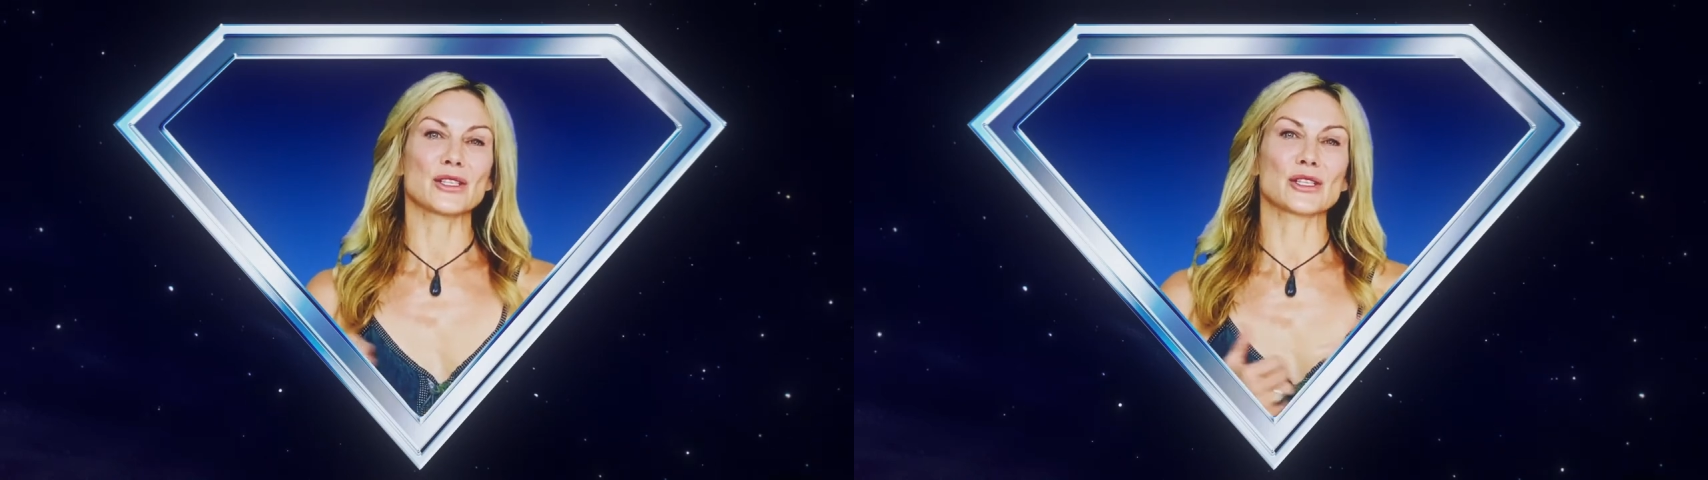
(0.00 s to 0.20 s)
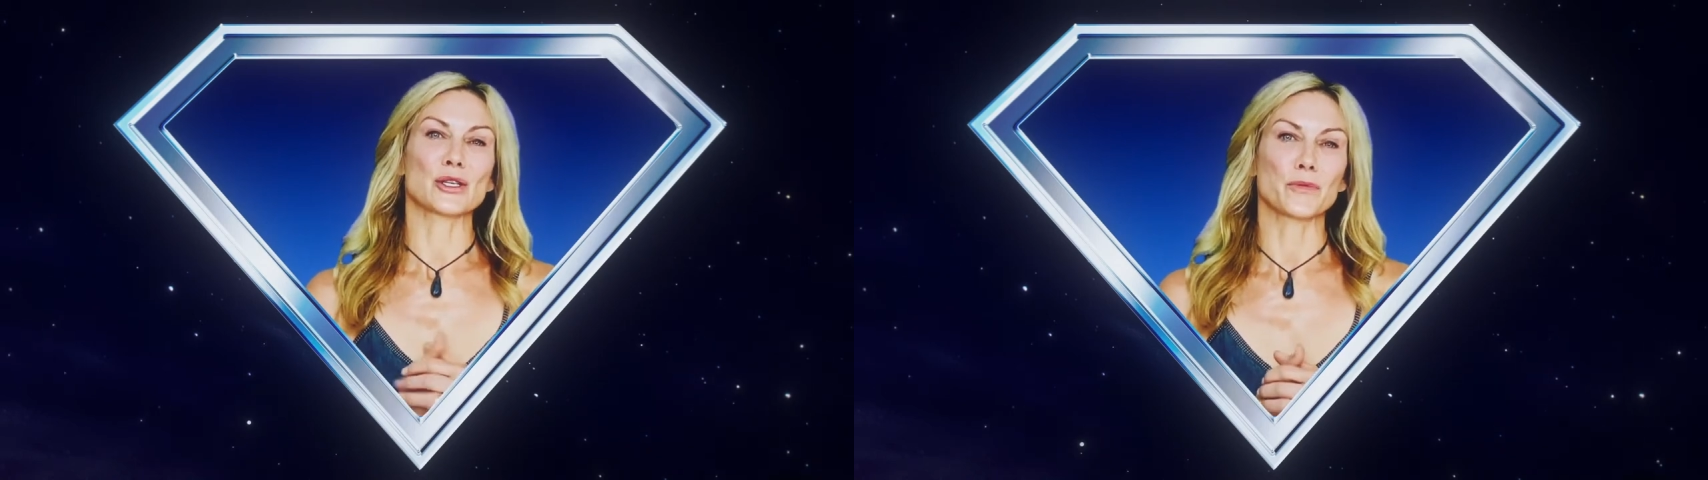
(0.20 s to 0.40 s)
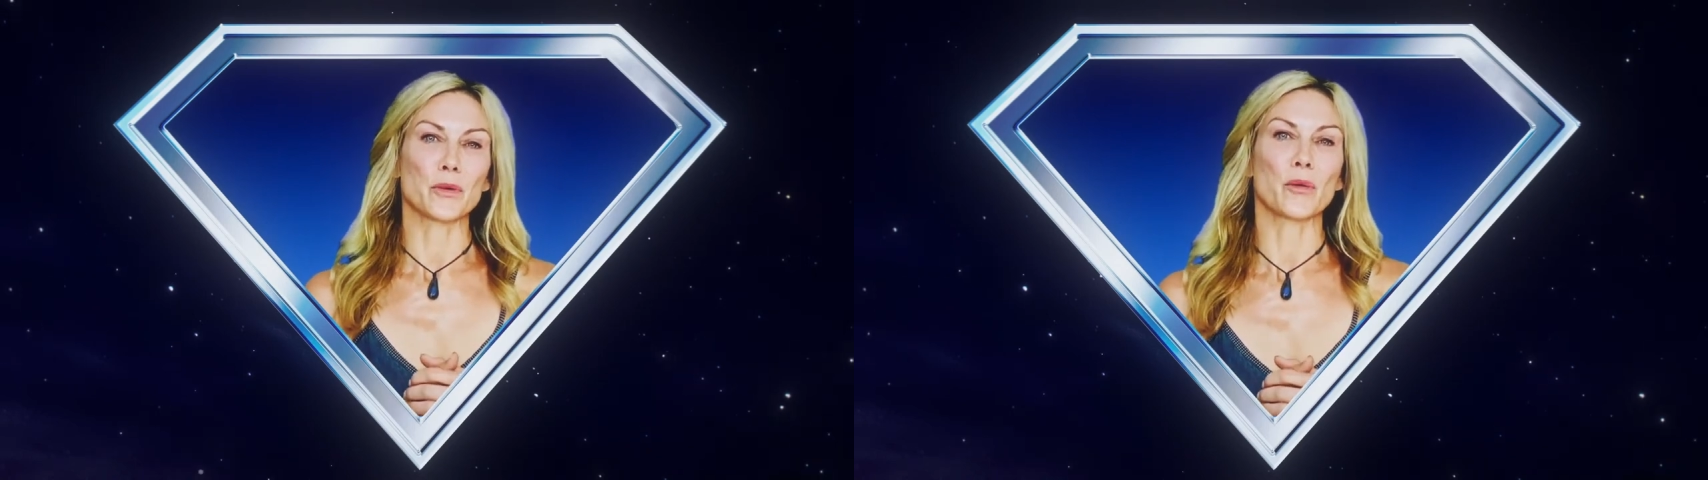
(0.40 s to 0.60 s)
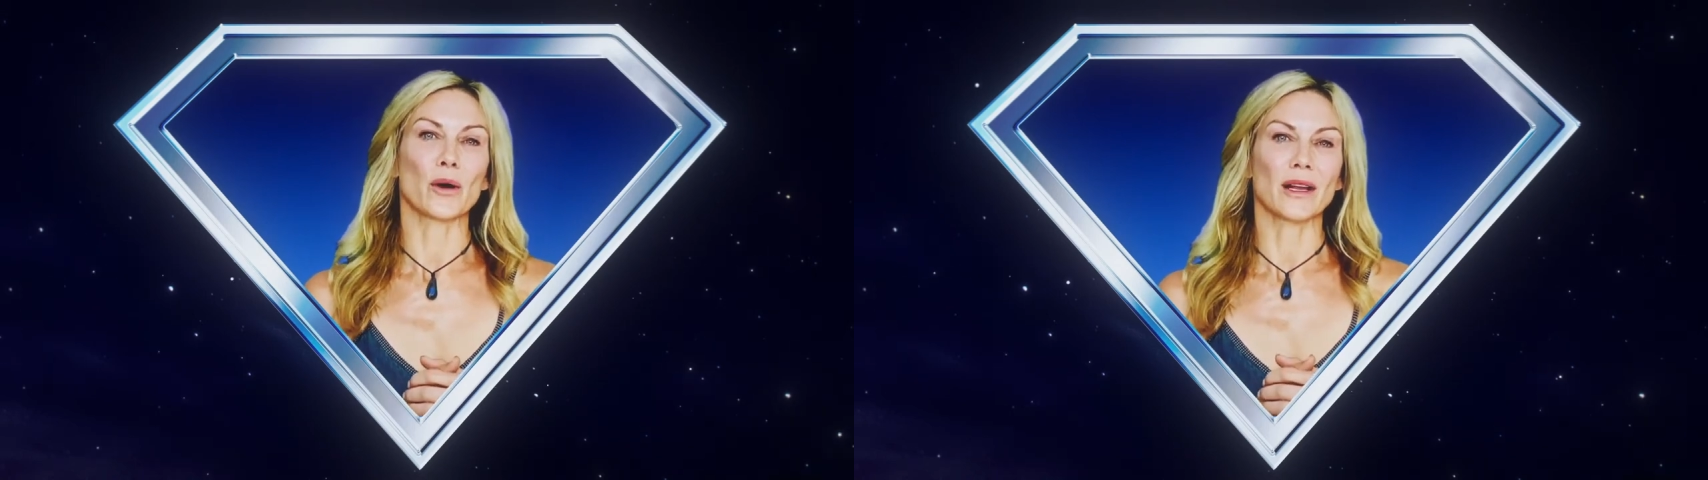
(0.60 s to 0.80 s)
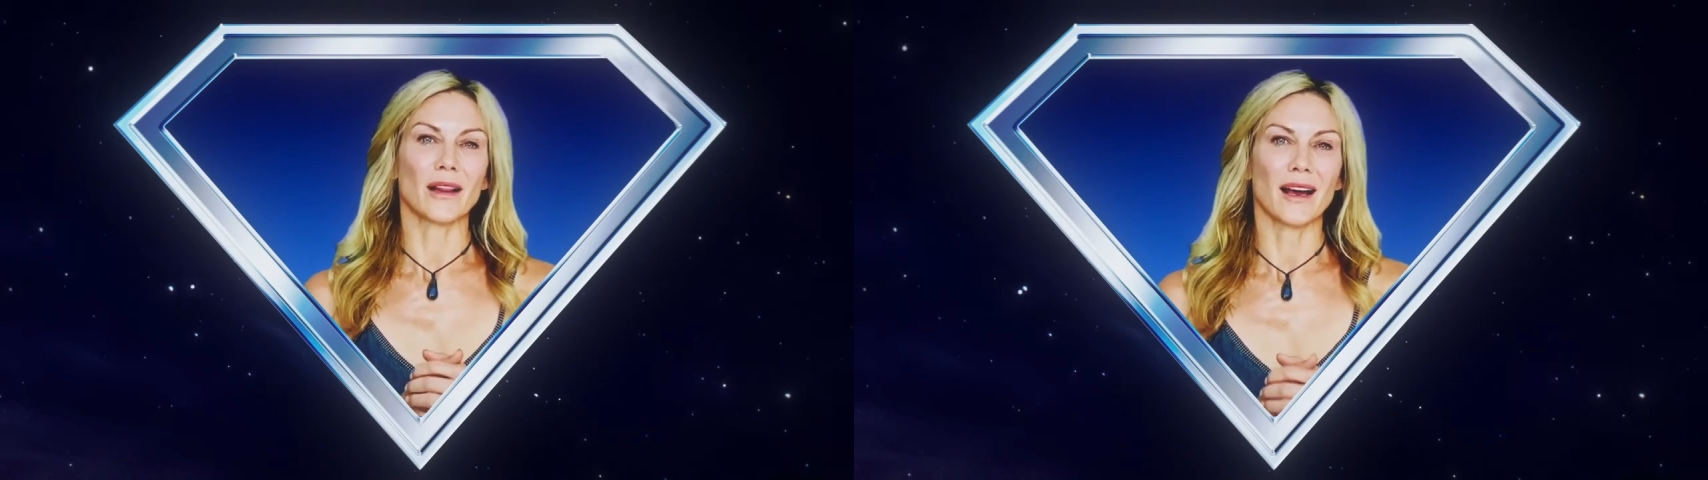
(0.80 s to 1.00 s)
of
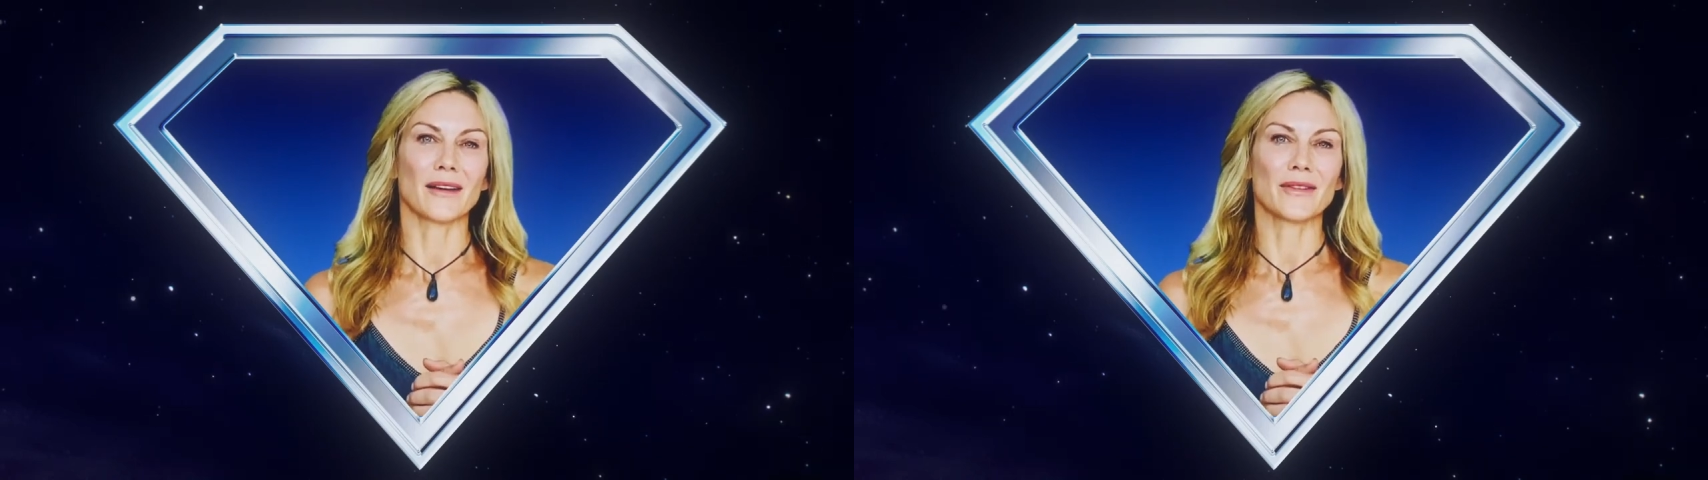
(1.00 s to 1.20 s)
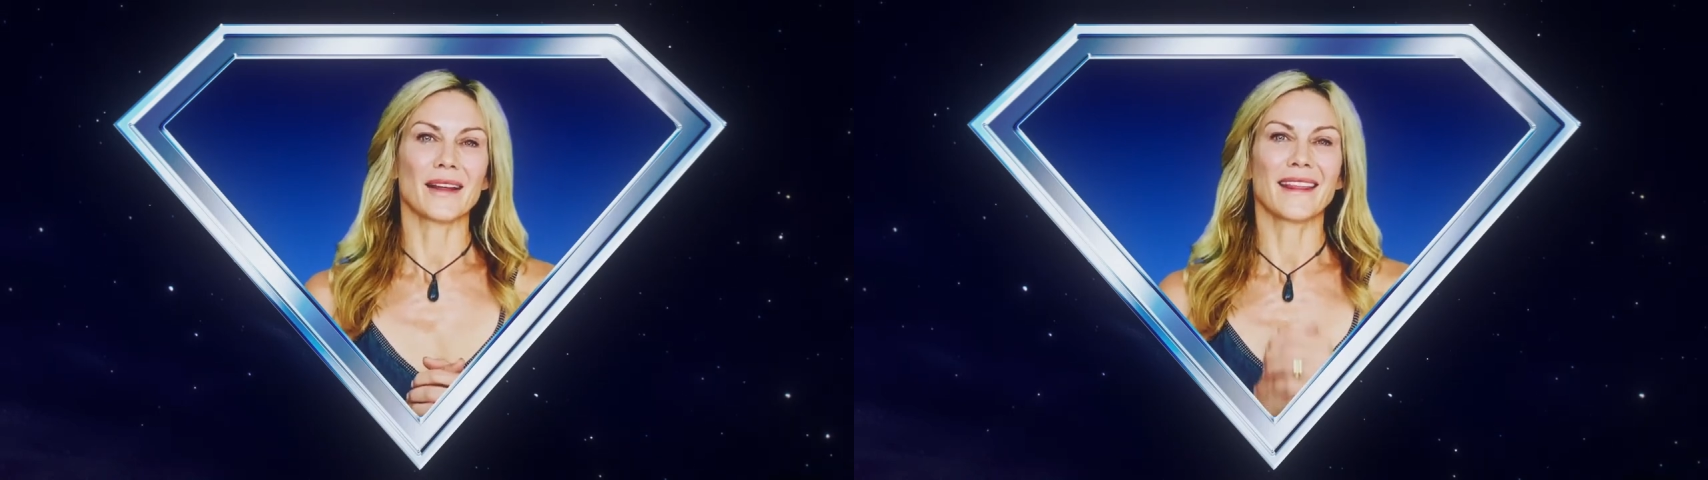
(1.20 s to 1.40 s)
Superboy alive.